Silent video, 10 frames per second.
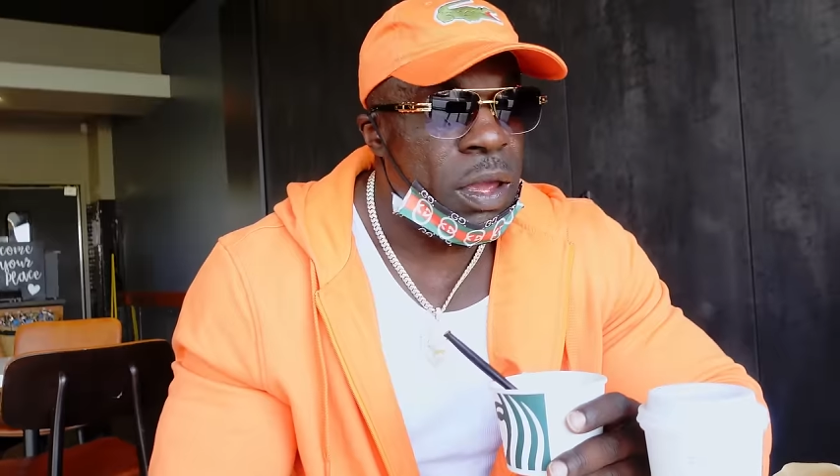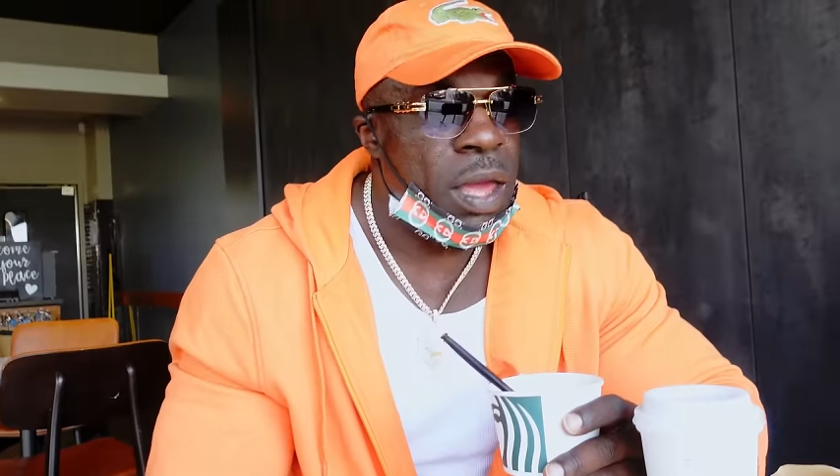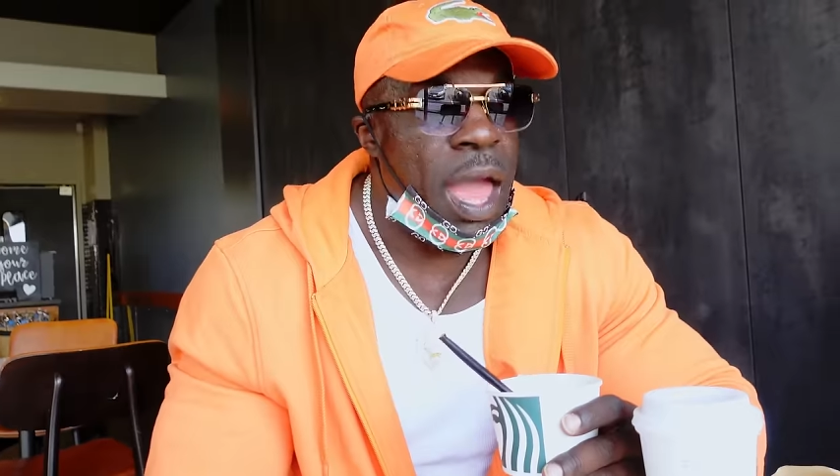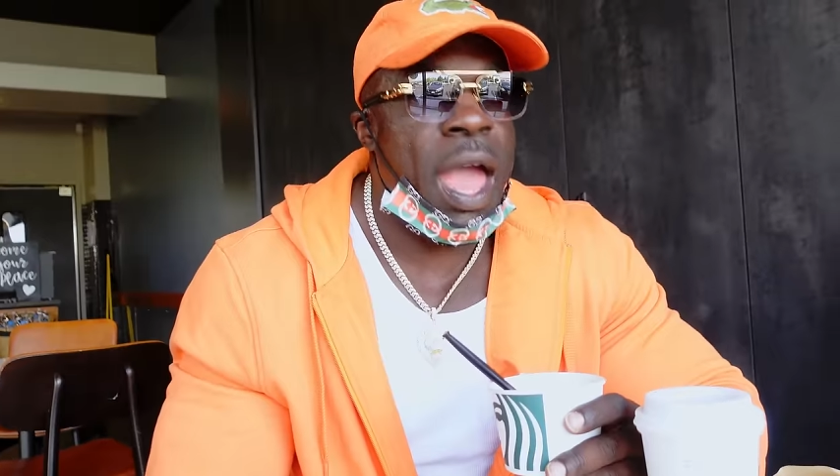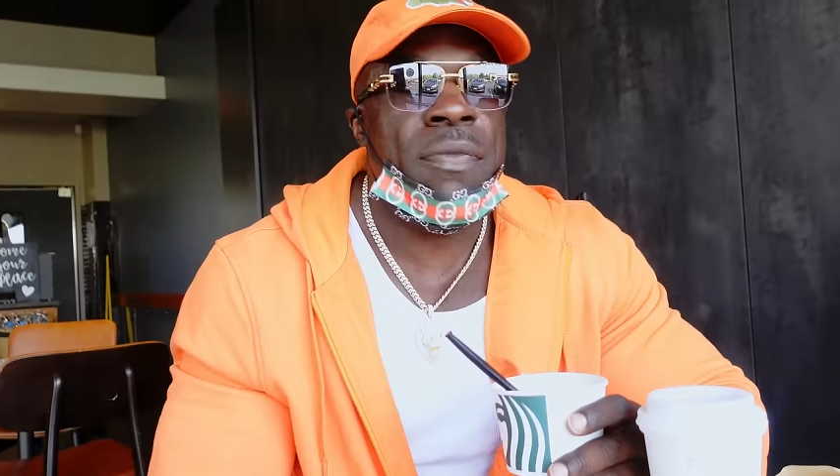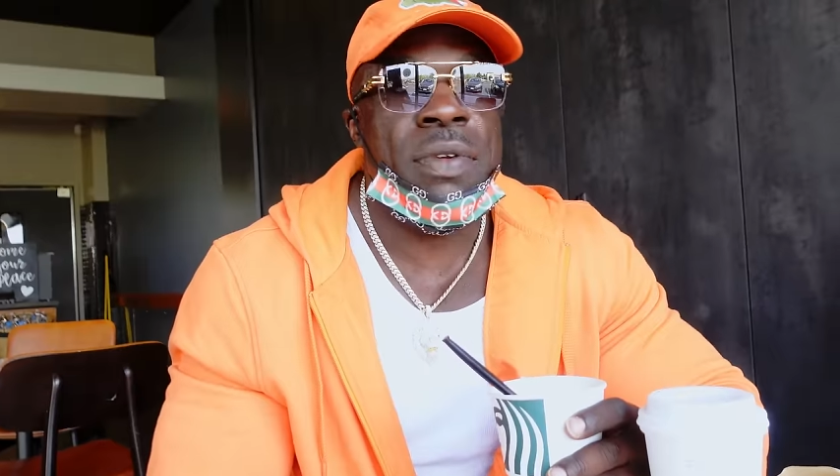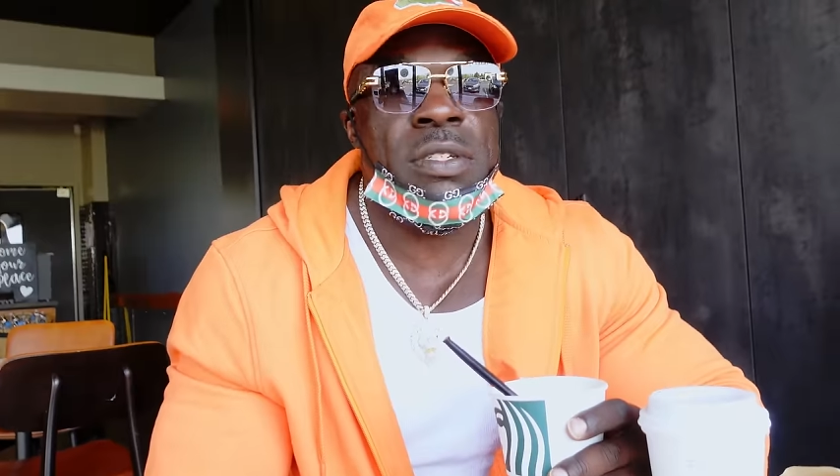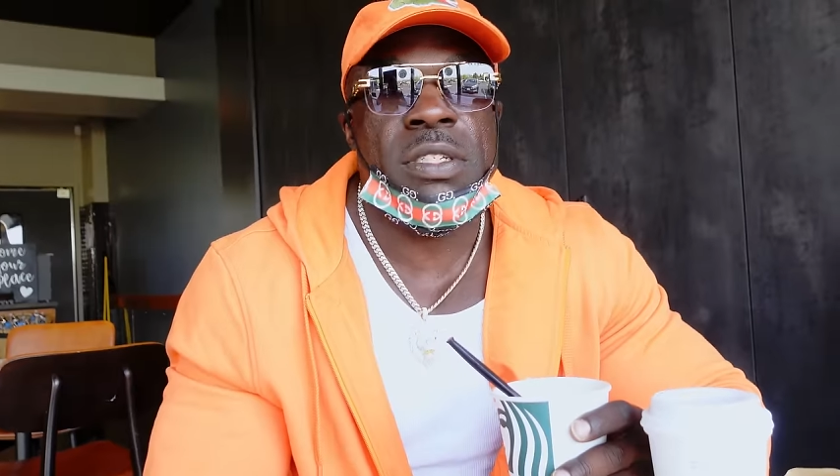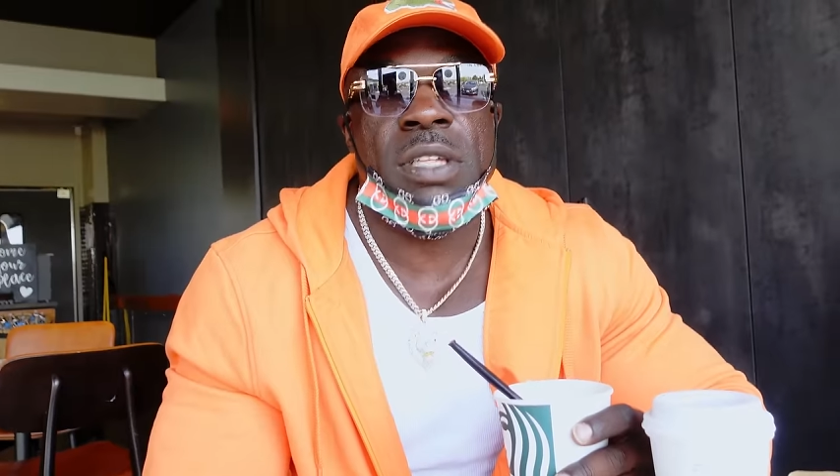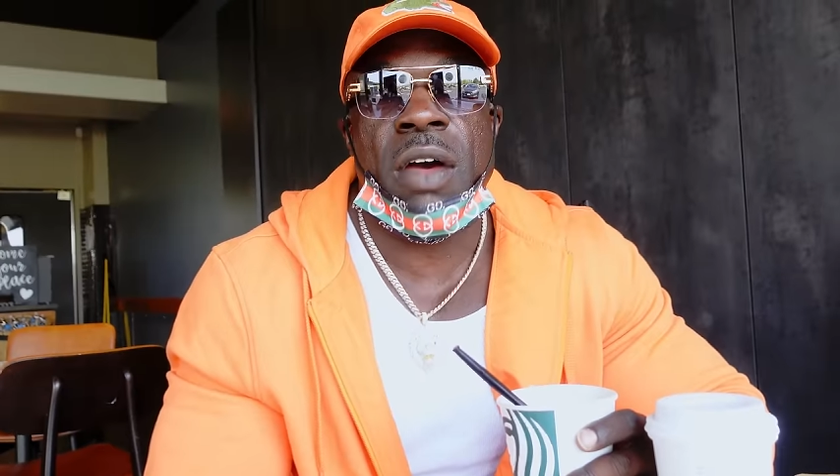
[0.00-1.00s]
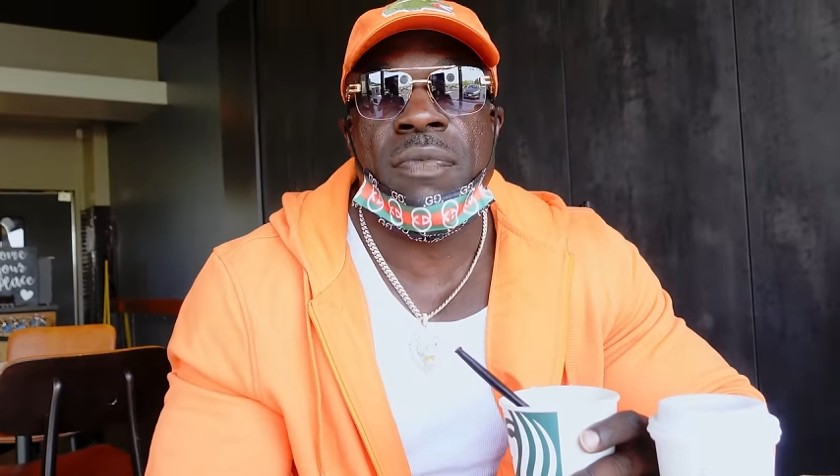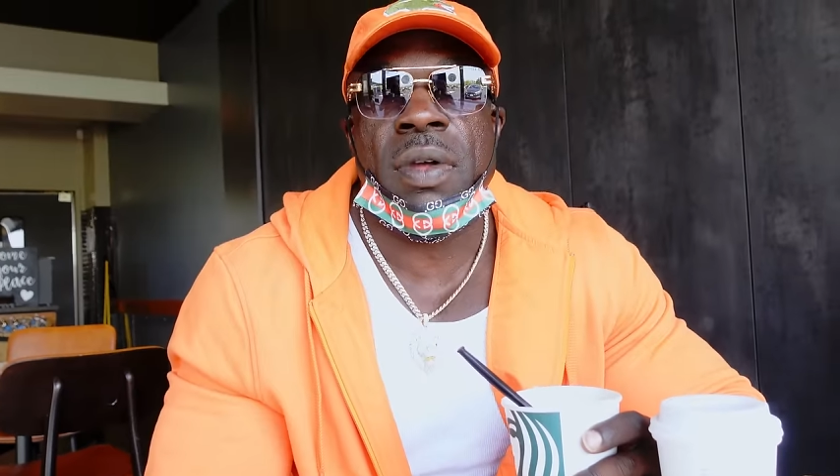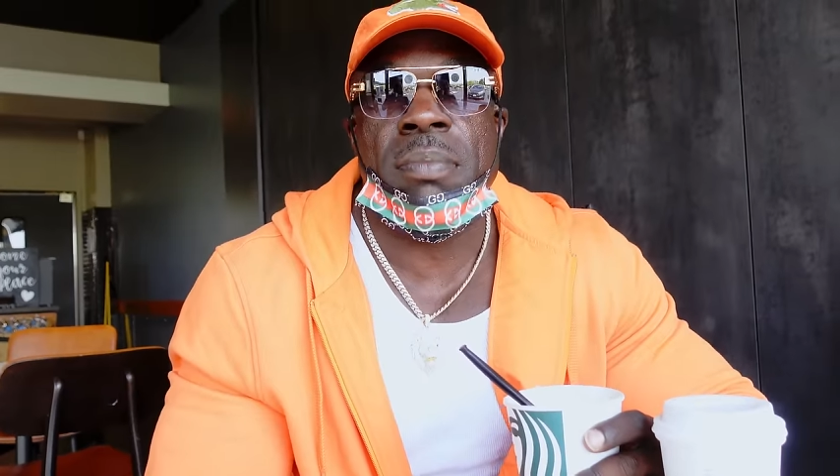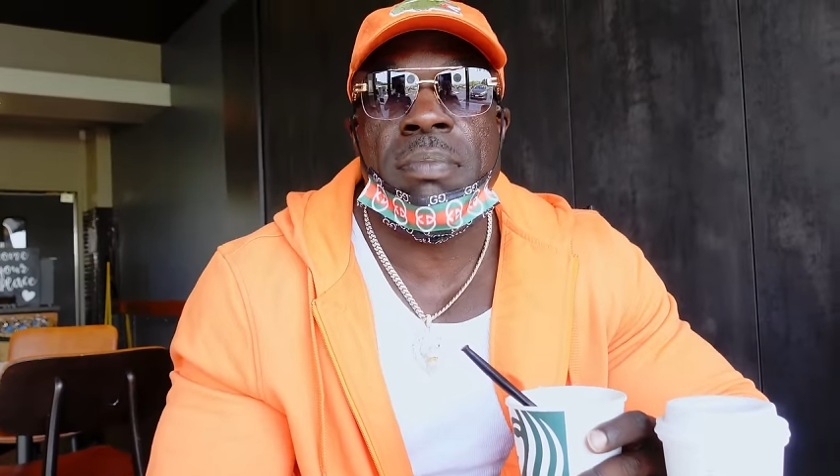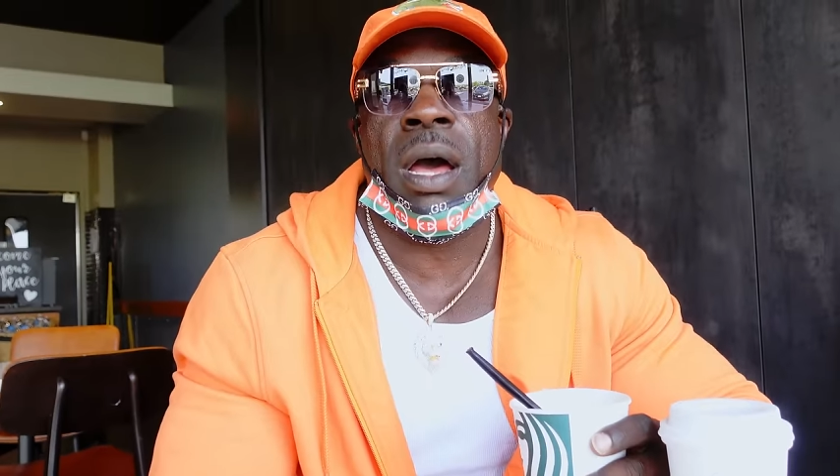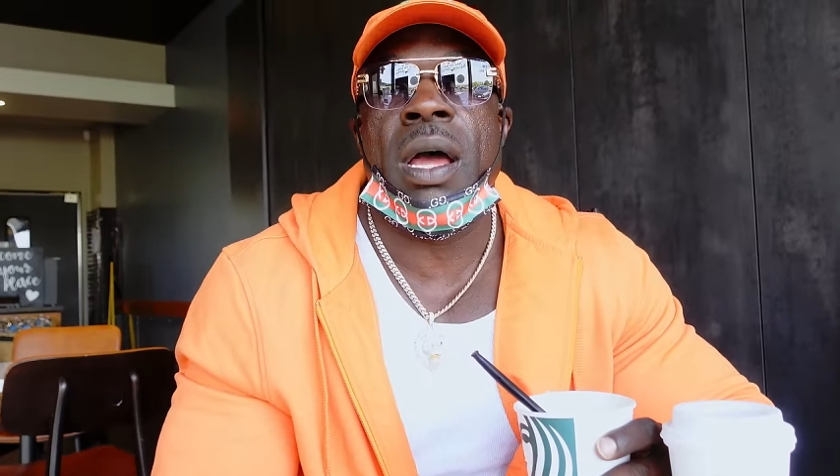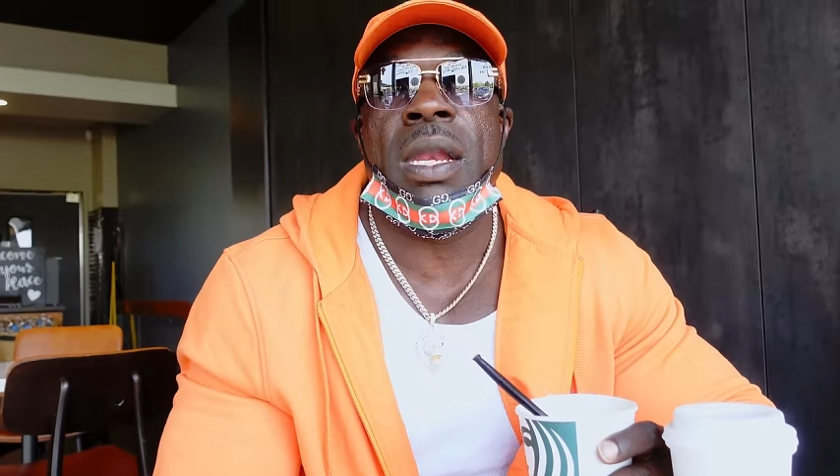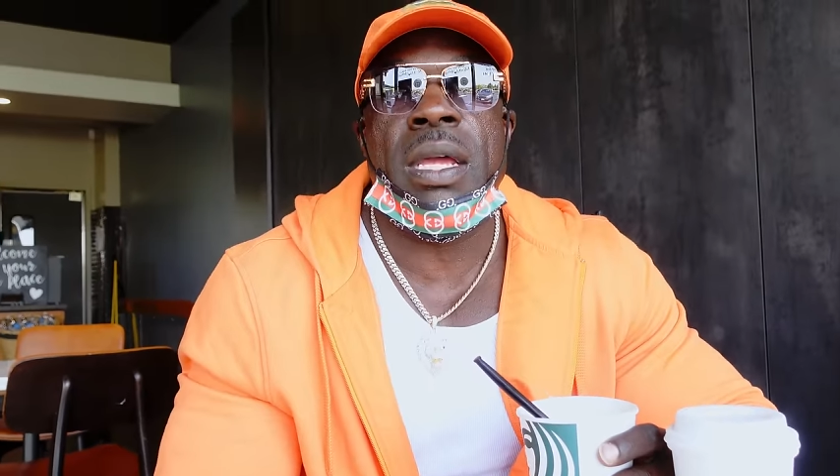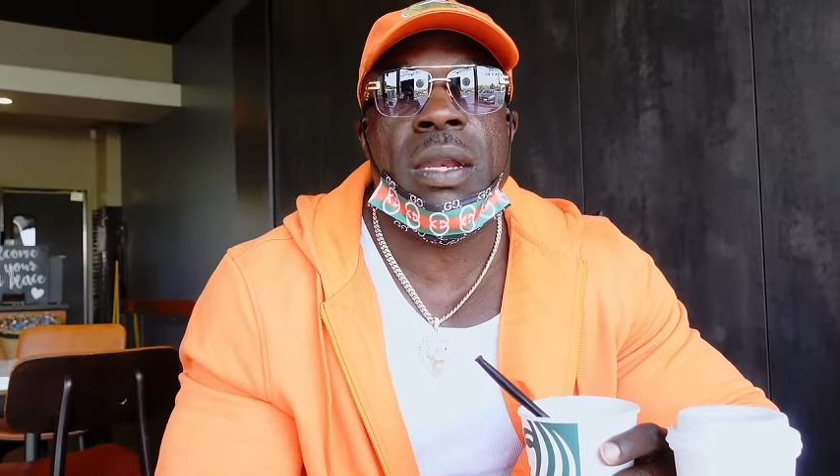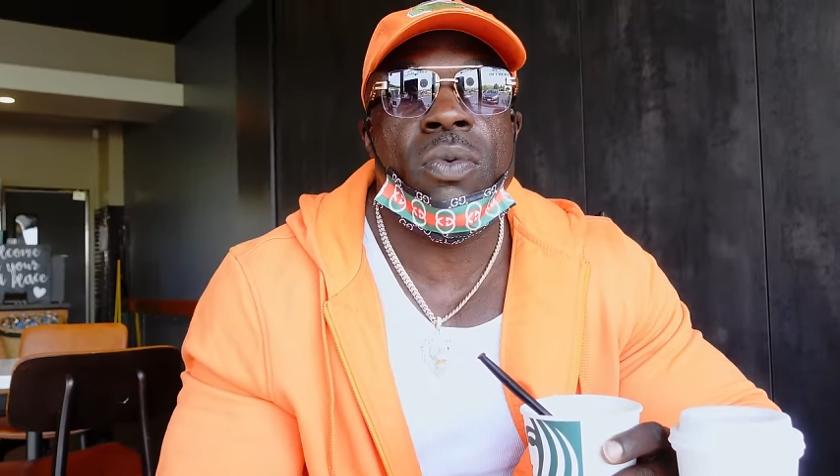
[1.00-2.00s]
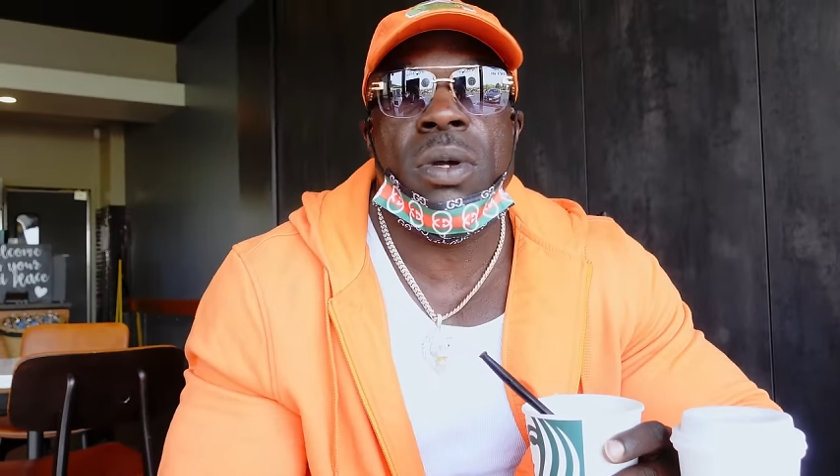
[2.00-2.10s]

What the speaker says: having stuff and money and